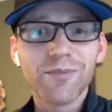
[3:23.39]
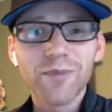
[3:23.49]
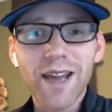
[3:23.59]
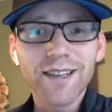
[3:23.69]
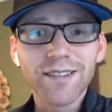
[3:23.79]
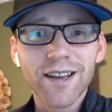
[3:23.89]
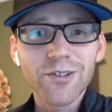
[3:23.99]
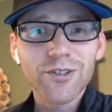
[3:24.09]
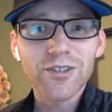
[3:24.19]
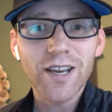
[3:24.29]
ate
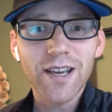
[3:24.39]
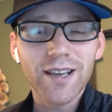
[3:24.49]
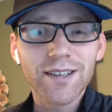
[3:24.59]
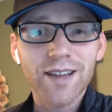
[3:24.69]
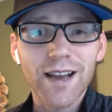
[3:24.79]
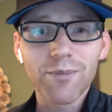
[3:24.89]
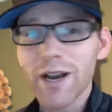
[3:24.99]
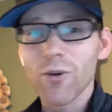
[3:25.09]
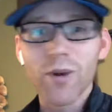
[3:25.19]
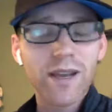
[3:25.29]
lunch and I
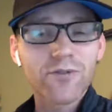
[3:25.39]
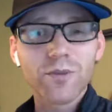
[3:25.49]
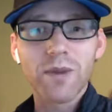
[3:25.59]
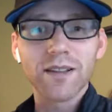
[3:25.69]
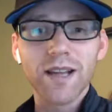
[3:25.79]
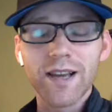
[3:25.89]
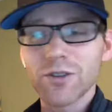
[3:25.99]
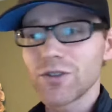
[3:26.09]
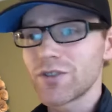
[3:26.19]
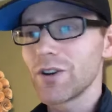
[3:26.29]
microwaved my
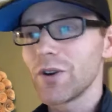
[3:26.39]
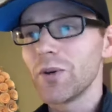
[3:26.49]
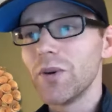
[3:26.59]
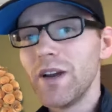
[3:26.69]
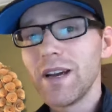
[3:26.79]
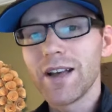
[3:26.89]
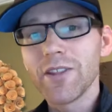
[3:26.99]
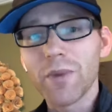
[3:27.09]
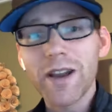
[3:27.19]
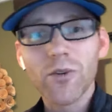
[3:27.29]
lunch. So
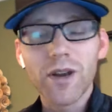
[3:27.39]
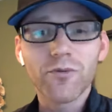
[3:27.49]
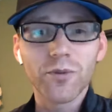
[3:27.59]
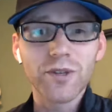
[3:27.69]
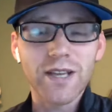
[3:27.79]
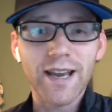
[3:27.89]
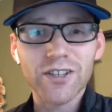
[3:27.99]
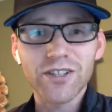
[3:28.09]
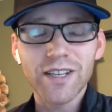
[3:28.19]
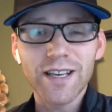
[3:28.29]
the microwave was
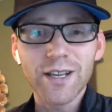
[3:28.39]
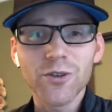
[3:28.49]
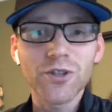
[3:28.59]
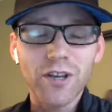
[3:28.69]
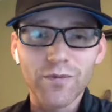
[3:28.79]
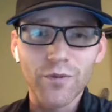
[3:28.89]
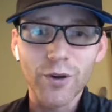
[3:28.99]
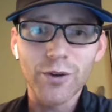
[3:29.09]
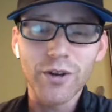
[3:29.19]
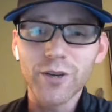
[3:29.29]
actually an energy
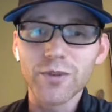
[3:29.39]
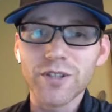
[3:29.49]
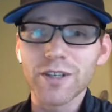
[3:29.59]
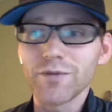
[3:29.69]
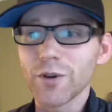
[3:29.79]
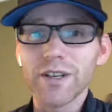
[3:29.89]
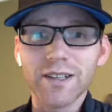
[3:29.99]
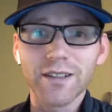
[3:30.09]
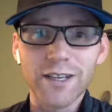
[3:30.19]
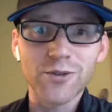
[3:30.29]
converter, and it was converting
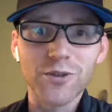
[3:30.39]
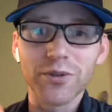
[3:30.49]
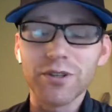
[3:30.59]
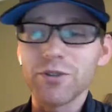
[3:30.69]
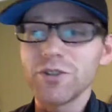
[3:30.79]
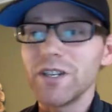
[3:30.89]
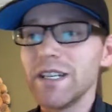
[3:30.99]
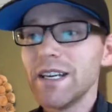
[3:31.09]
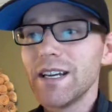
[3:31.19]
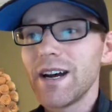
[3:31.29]
electrical energy
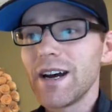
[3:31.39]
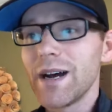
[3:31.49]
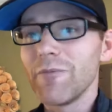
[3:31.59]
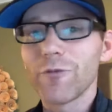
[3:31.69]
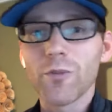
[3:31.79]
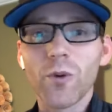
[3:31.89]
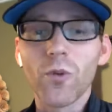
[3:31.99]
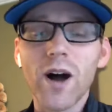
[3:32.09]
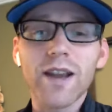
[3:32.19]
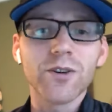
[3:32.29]
from the
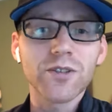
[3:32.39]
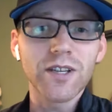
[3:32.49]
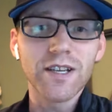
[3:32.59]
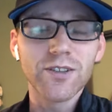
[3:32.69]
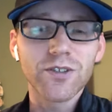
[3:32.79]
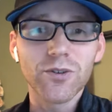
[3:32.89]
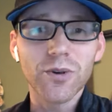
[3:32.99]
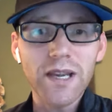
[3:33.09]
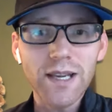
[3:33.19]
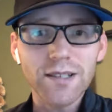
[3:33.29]
wires into
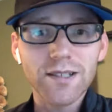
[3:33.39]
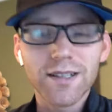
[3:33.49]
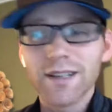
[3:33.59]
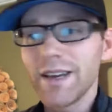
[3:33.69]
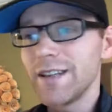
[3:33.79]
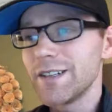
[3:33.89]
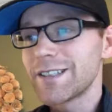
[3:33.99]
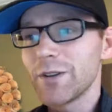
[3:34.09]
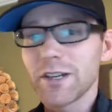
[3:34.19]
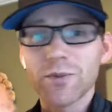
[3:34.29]
heat. And
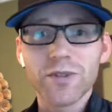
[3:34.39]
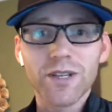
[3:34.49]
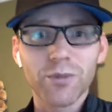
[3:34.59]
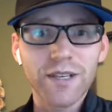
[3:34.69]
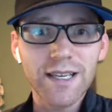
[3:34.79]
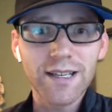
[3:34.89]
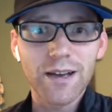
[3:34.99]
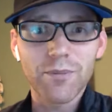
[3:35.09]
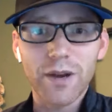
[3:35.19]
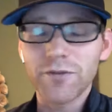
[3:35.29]
so that's what was able to heat
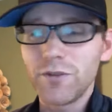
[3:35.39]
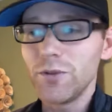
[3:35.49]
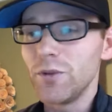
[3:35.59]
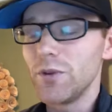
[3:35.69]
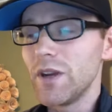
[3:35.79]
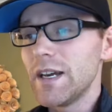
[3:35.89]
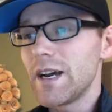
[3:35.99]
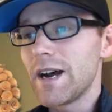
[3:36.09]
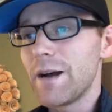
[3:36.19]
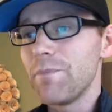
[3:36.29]
up my food.
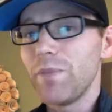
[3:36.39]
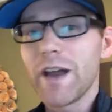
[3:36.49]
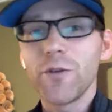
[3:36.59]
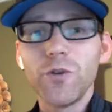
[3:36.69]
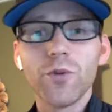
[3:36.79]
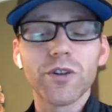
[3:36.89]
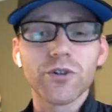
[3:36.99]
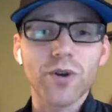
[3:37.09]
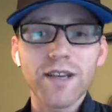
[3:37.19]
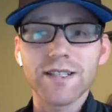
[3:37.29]
Now, if you were to
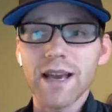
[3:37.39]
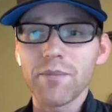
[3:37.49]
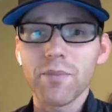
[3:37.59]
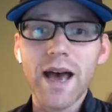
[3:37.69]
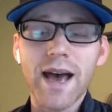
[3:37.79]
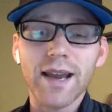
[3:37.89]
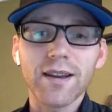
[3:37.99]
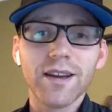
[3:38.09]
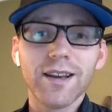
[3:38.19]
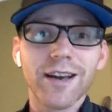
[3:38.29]
trace that
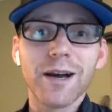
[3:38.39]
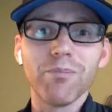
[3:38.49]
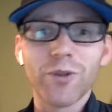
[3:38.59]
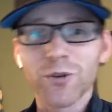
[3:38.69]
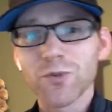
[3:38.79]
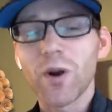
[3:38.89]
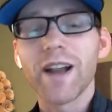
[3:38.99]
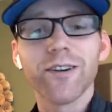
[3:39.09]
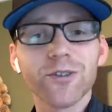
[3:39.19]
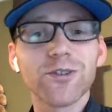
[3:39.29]
back, those
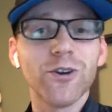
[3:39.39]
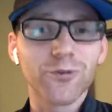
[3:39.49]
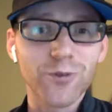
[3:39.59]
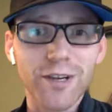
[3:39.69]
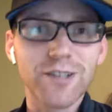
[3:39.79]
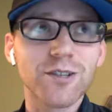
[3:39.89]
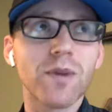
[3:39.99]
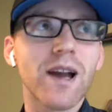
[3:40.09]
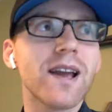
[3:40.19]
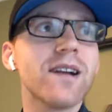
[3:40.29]
wires, run into
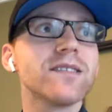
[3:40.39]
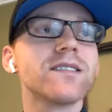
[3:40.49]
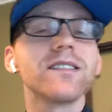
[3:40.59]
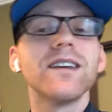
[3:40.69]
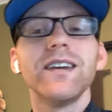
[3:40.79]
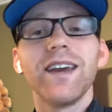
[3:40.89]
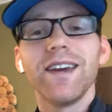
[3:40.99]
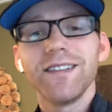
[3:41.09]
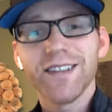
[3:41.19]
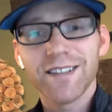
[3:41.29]
my house,
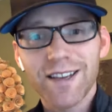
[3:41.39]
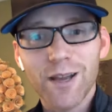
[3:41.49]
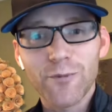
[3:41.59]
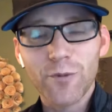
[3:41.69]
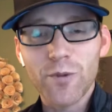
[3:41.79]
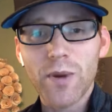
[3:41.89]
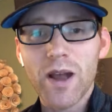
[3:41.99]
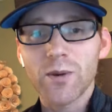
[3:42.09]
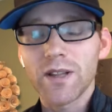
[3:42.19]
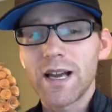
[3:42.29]
and then they come from the
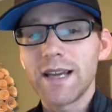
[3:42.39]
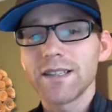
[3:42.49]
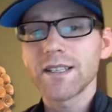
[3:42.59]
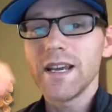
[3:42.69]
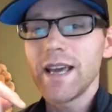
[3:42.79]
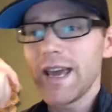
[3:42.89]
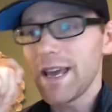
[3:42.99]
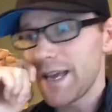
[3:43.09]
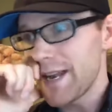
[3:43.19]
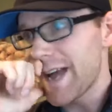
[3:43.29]
power lines.
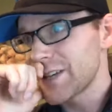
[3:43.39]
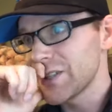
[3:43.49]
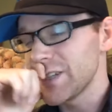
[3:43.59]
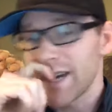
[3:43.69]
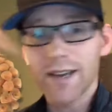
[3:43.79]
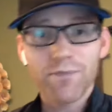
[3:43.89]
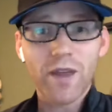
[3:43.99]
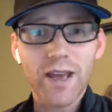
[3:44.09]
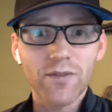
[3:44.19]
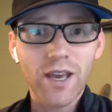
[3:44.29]
And actually, I
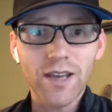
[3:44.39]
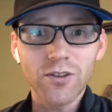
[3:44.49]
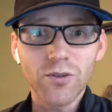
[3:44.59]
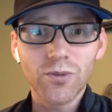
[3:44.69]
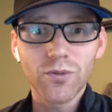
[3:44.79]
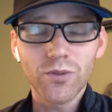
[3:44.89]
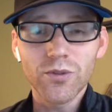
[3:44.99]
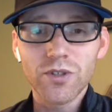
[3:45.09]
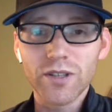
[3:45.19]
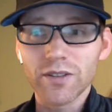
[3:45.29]
have KU
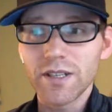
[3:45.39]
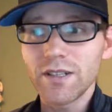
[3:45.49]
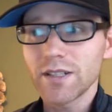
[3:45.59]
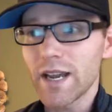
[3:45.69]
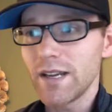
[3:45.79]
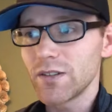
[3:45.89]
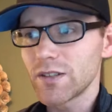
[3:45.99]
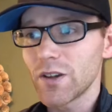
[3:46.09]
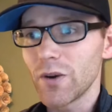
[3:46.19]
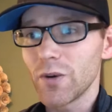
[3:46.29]
utilities, and
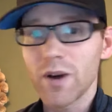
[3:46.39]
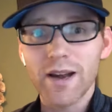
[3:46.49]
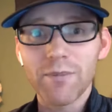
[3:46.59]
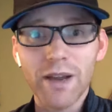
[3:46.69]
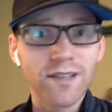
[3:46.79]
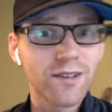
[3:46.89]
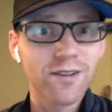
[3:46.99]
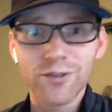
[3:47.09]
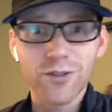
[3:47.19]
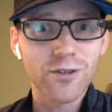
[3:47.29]
so I did
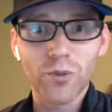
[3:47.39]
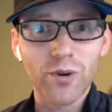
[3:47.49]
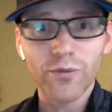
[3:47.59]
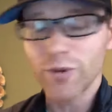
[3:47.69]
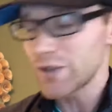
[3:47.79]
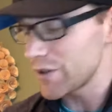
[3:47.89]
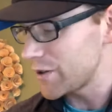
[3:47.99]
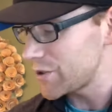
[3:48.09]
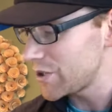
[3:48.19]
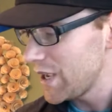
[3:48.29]
just a brief
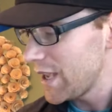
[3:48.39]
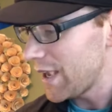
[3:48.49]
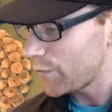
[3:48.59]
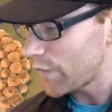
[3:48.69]
research and